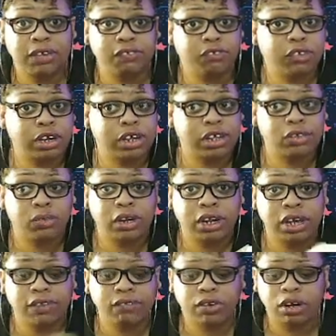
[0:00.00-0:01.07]
friends,
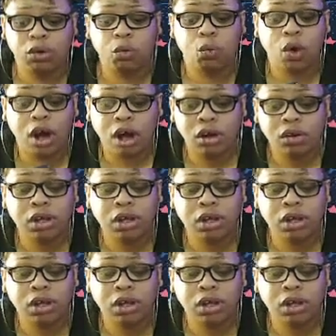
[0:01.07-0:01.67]
whatever, walk